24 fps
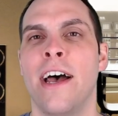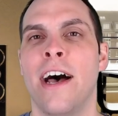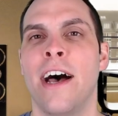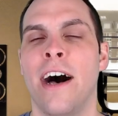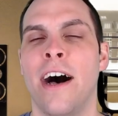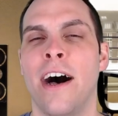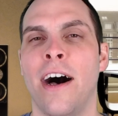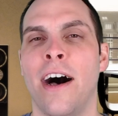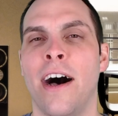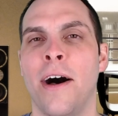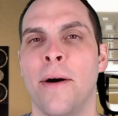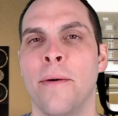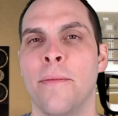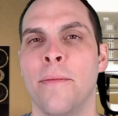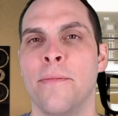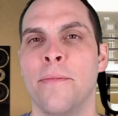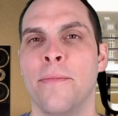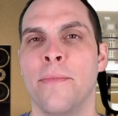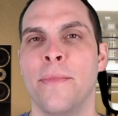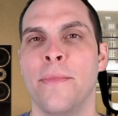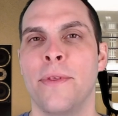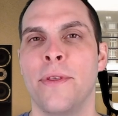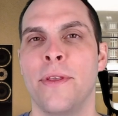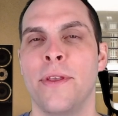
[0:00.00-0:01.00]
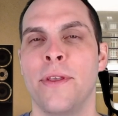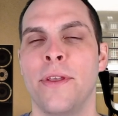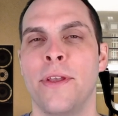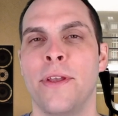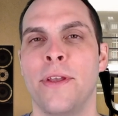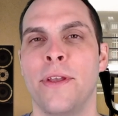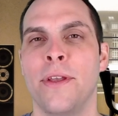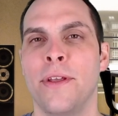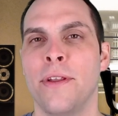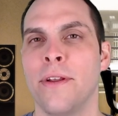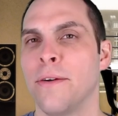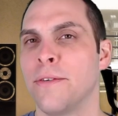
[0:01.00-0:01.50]
um,
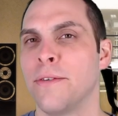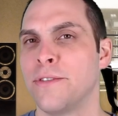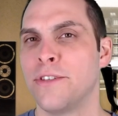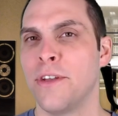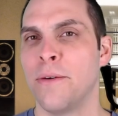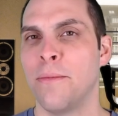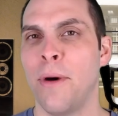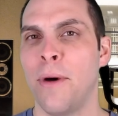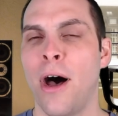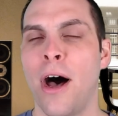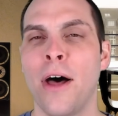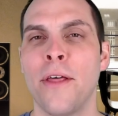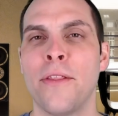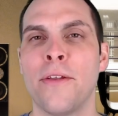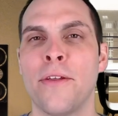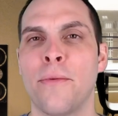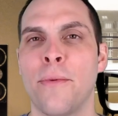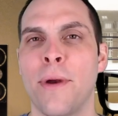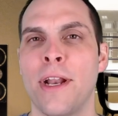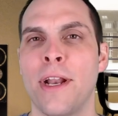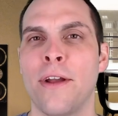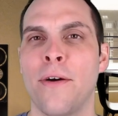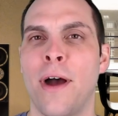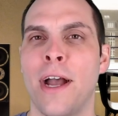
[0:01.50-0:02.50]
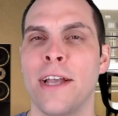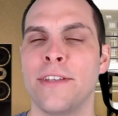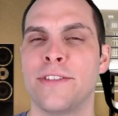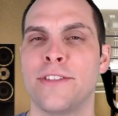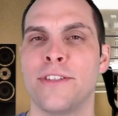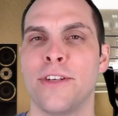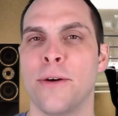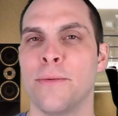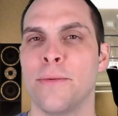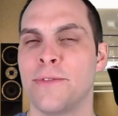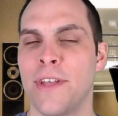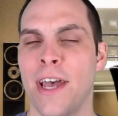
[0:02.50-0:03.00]
you know, some other
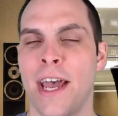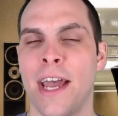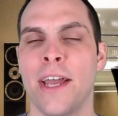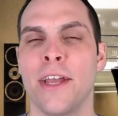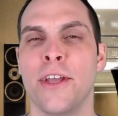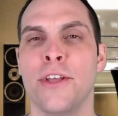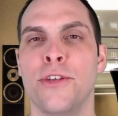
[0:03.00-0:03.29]
radioisotopes that